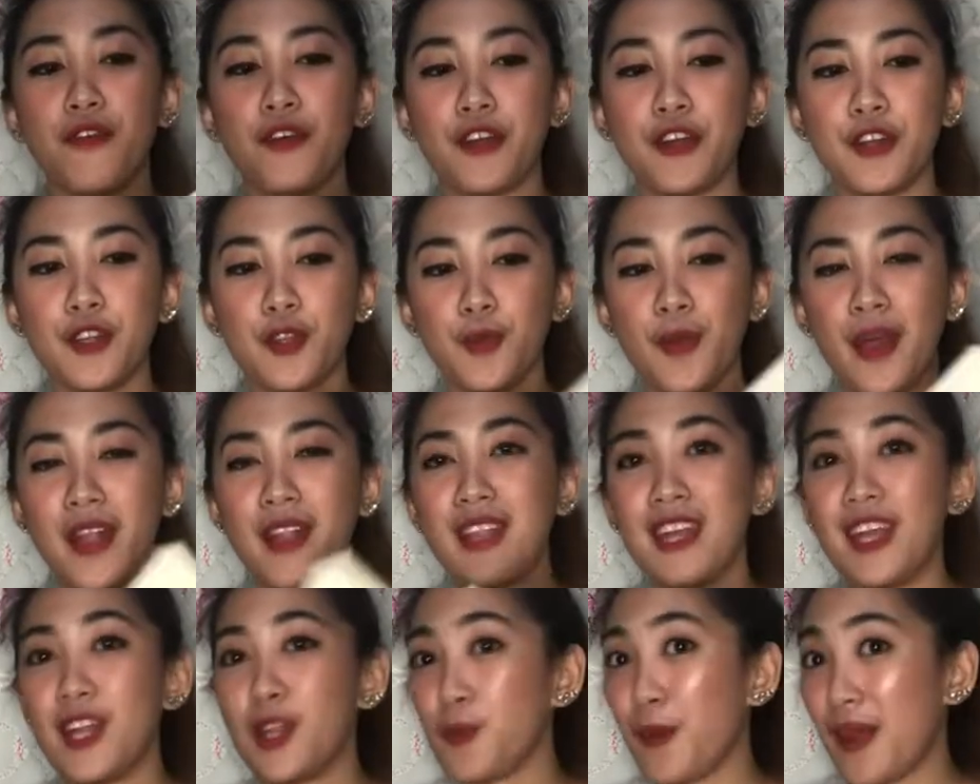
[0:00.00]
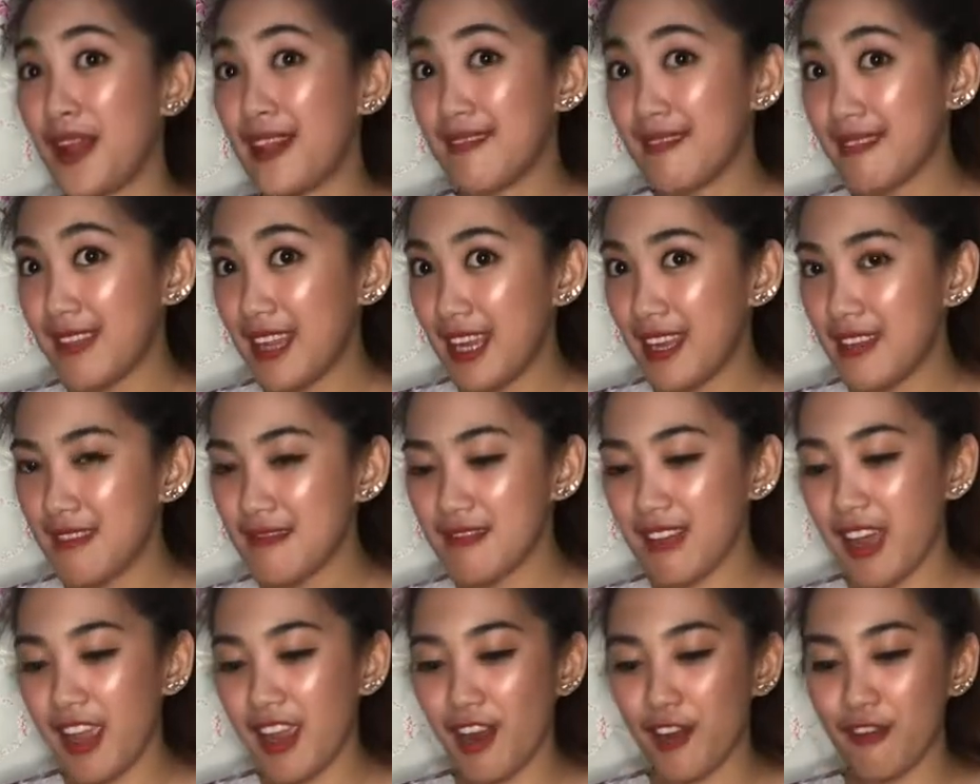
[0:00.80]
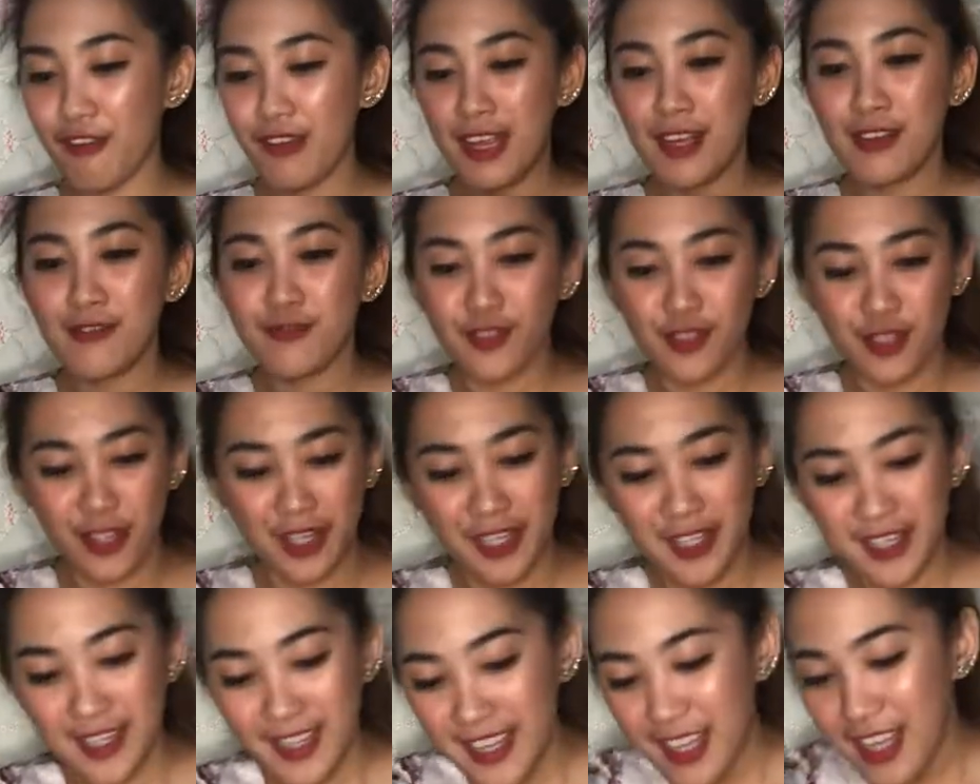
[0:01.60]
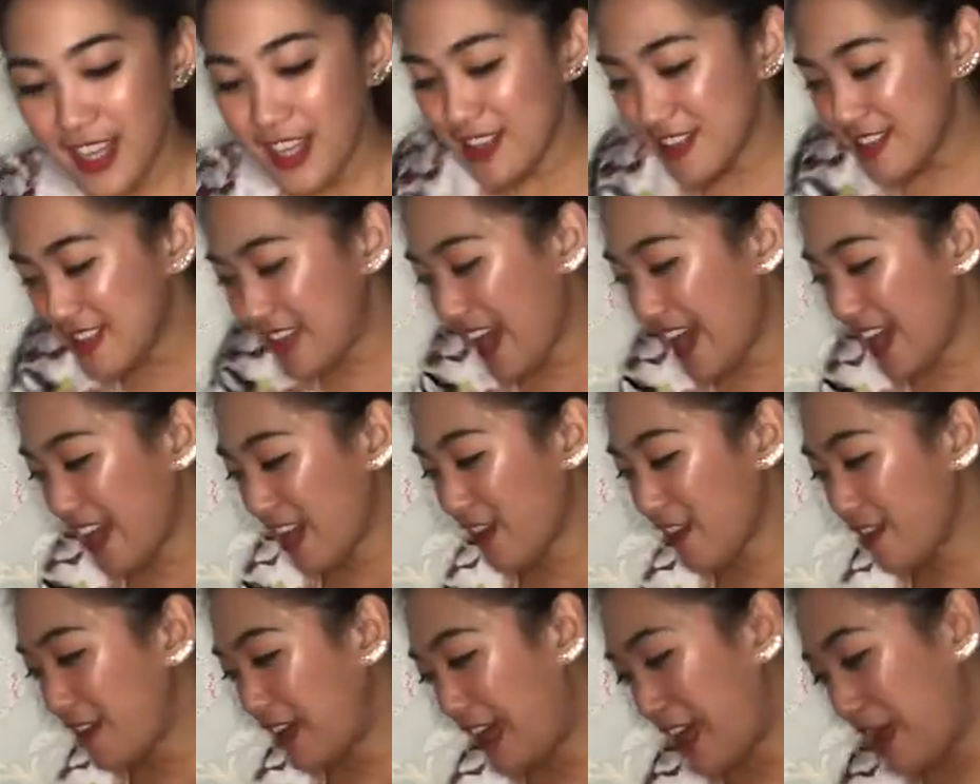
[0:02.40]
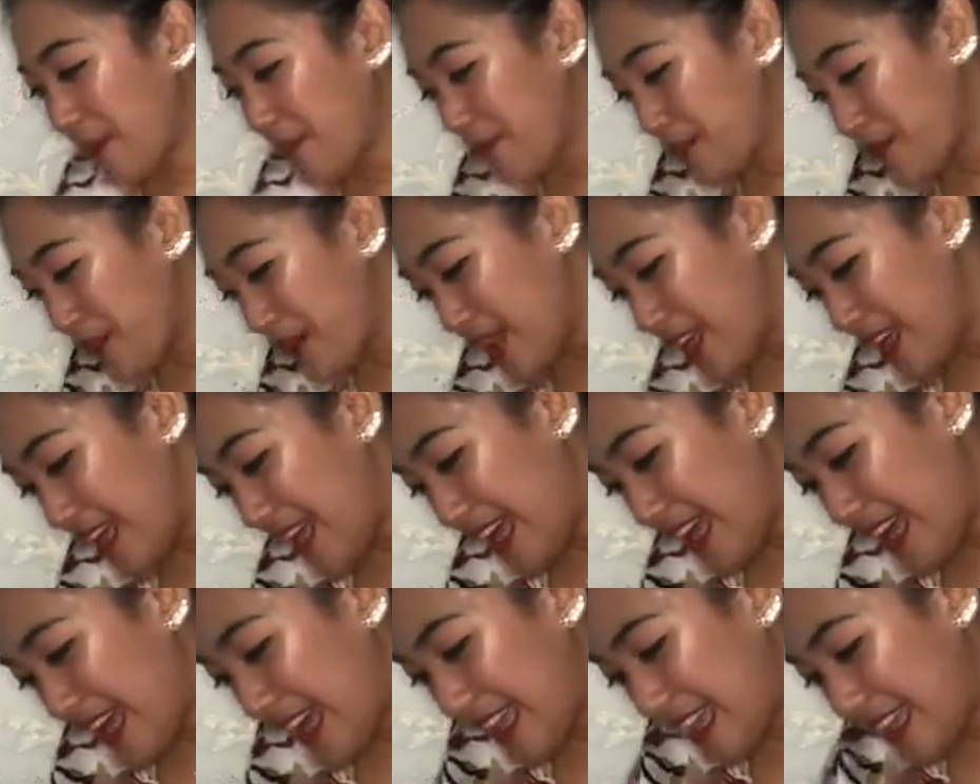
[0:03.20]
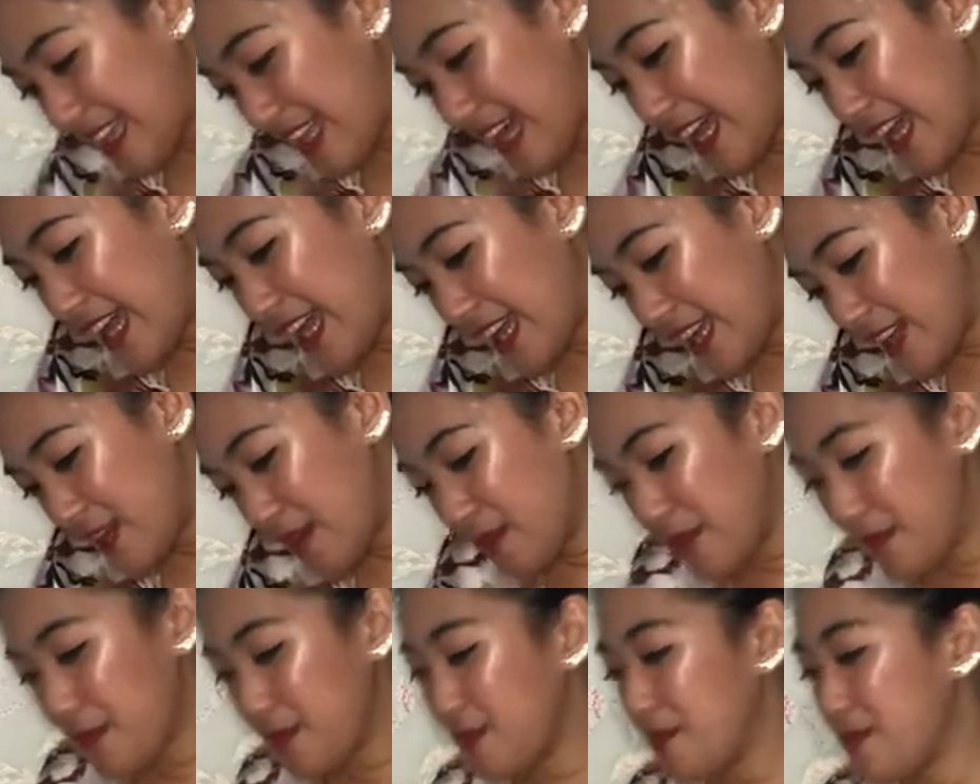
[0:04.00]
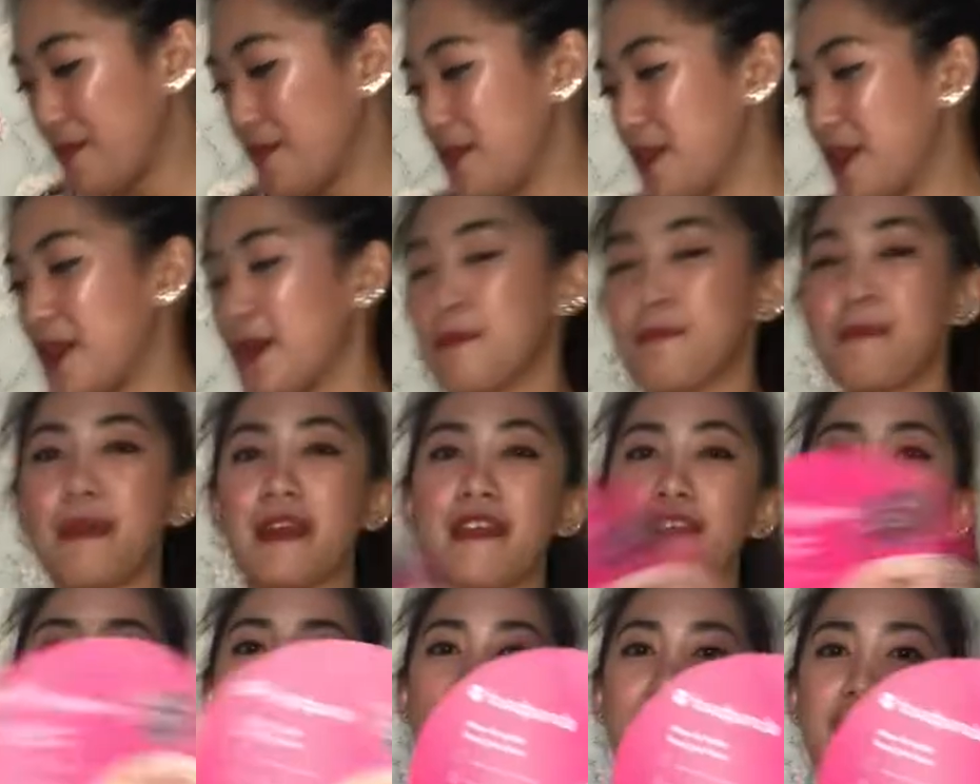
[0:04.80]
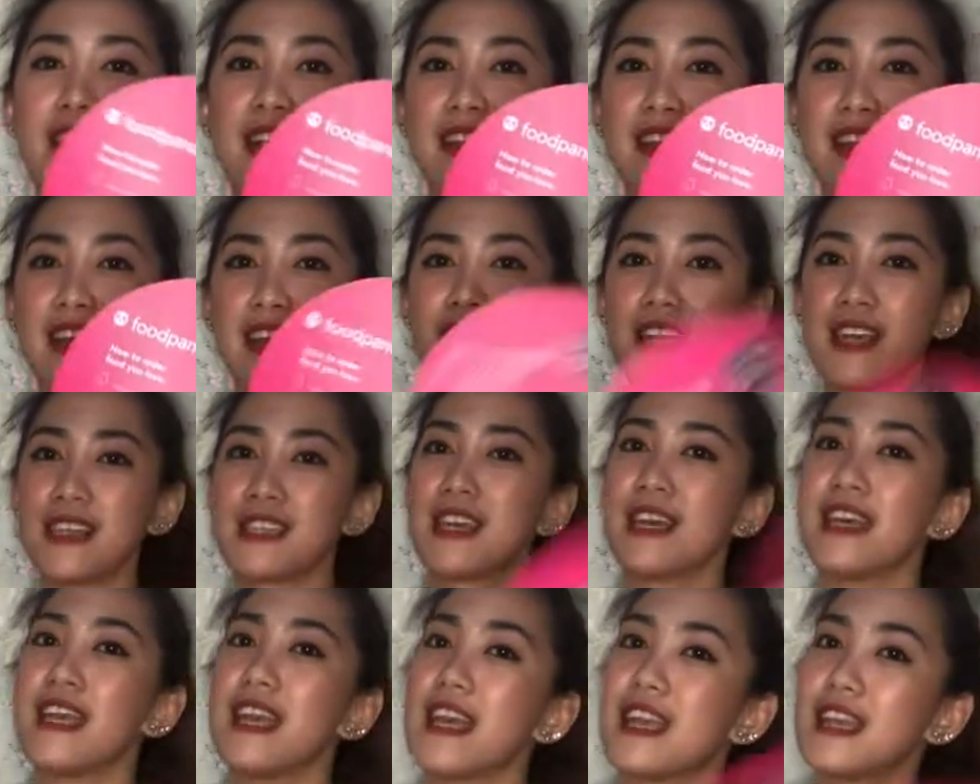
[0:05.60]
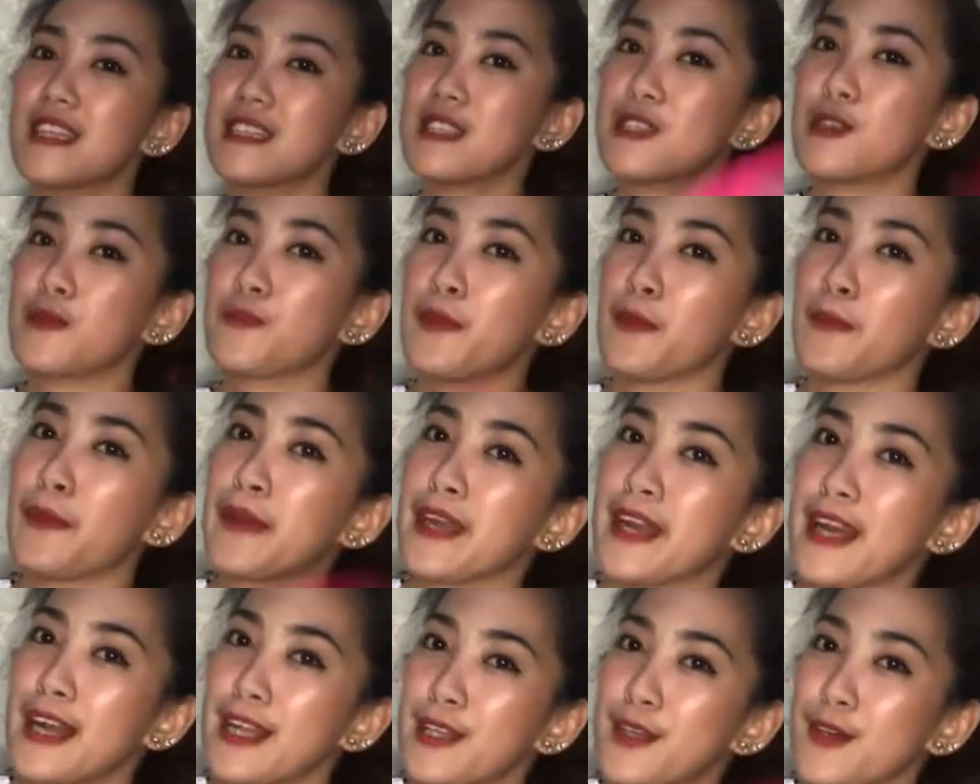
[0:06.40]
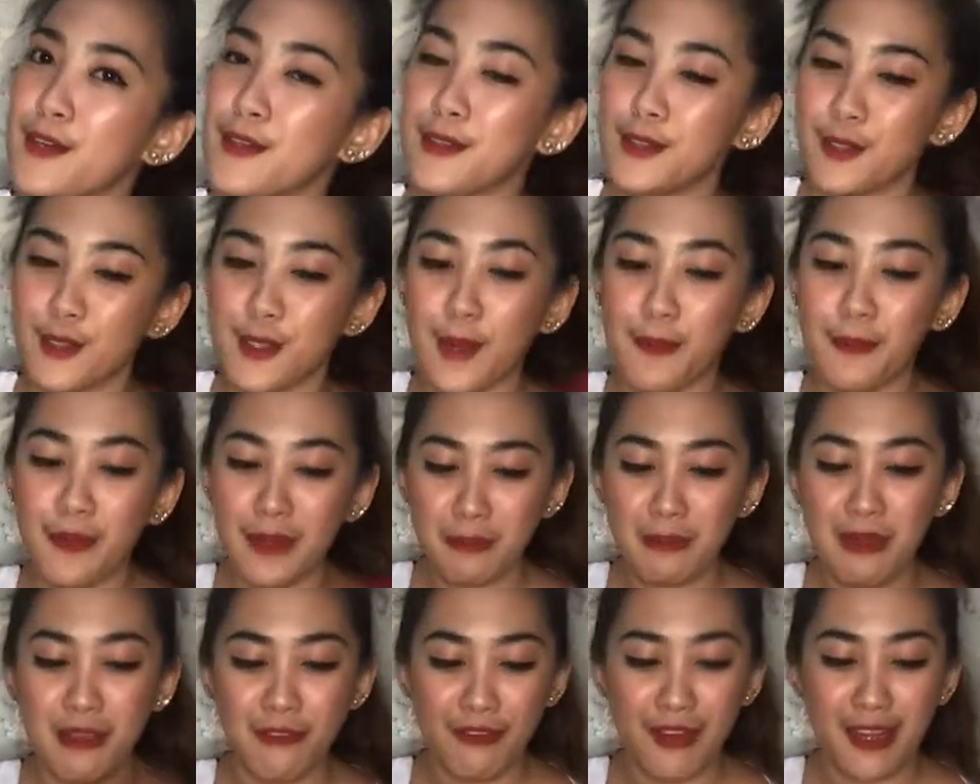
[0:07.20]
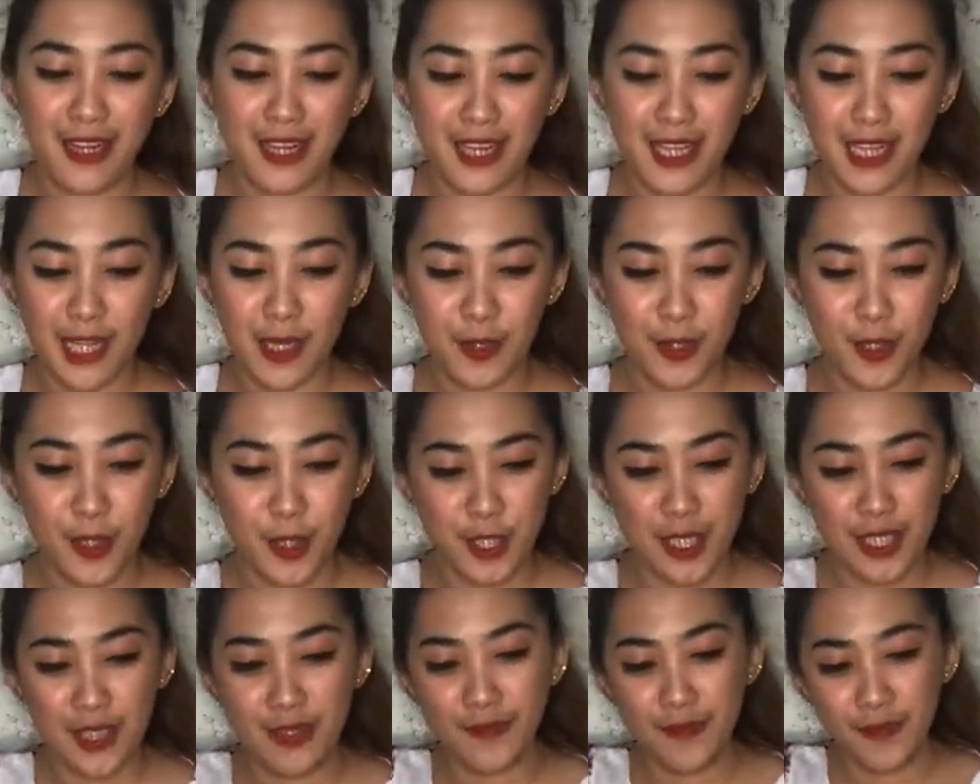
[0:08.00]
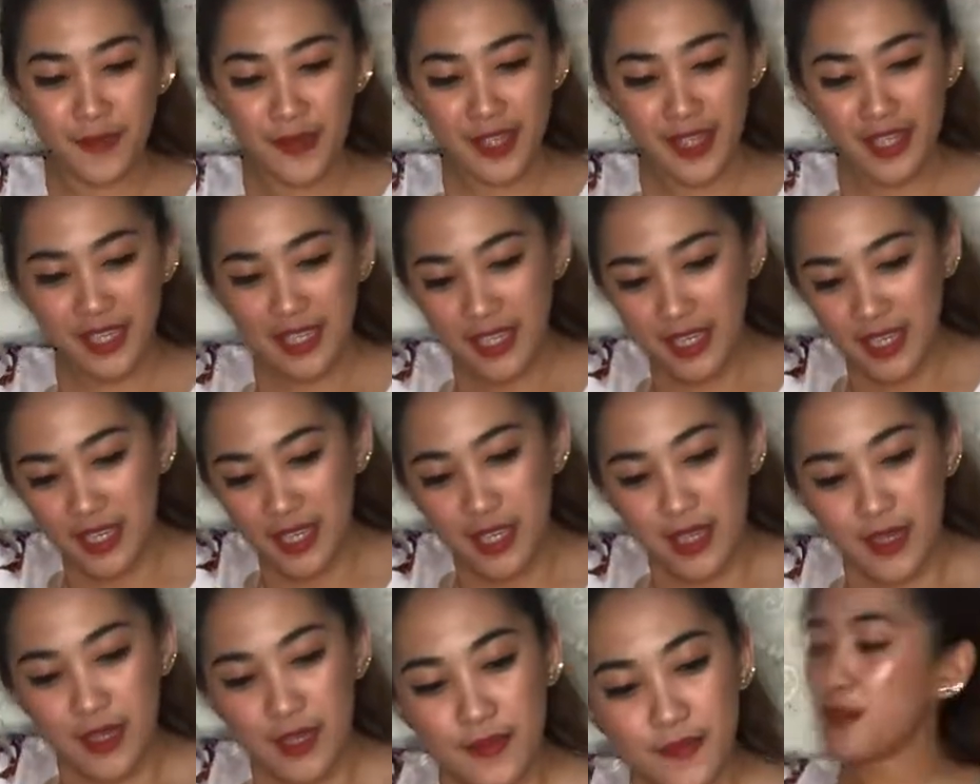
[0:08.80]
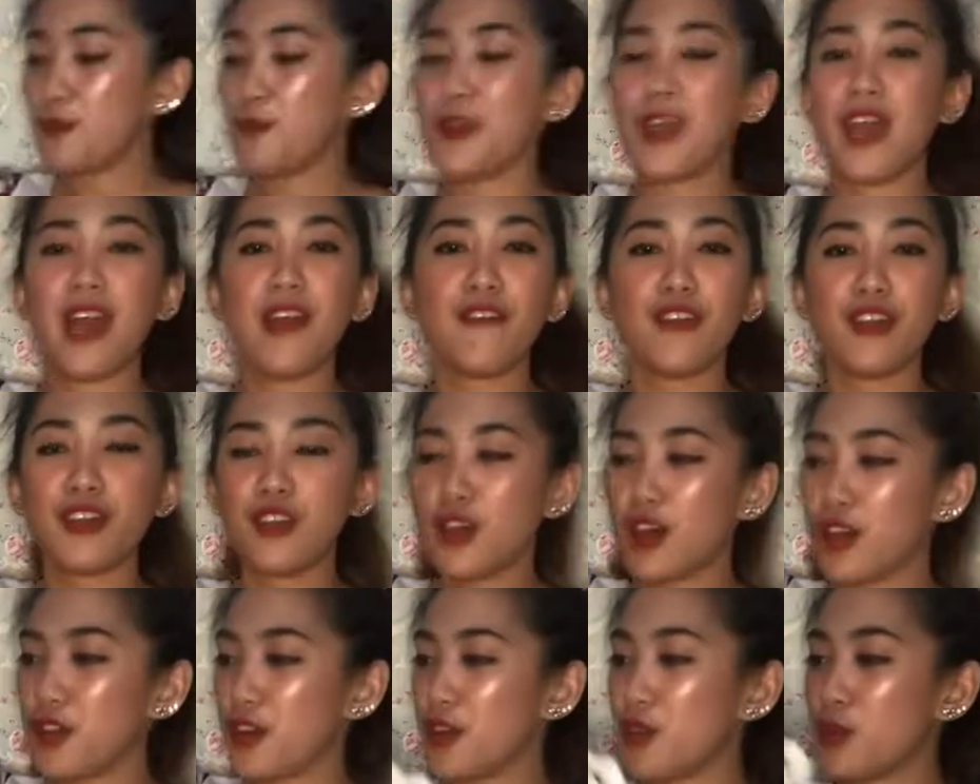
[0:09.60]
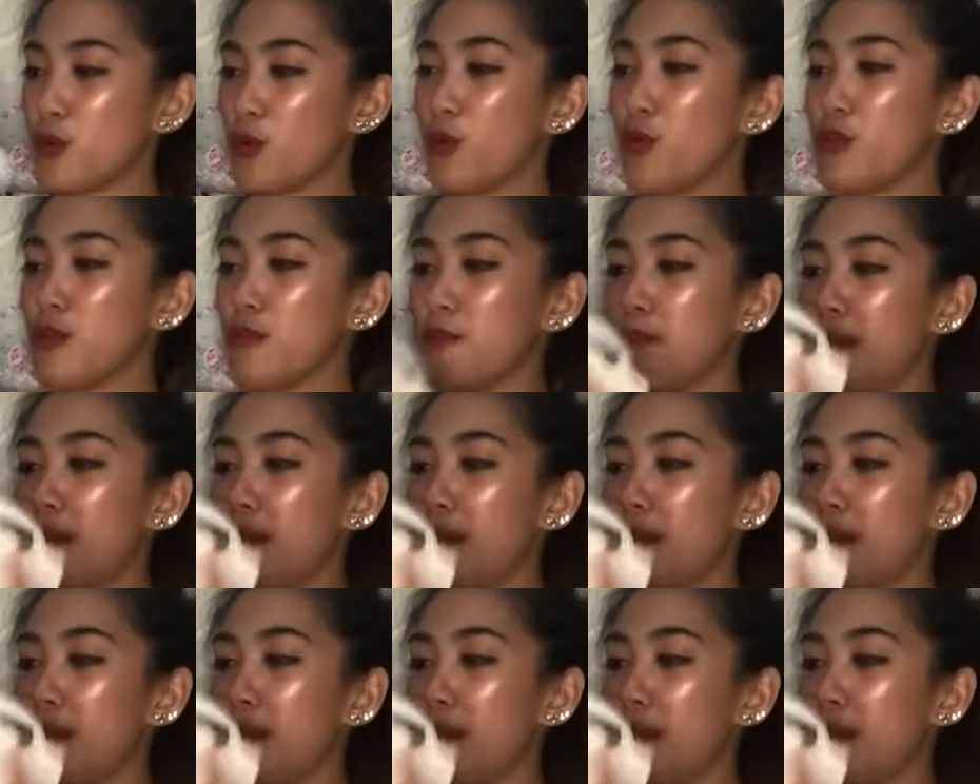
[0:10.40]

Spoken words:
for 2020 diary. And then my fan din kasi ang init sa supermercado. So dapat may fan ka daw doon. We have another tote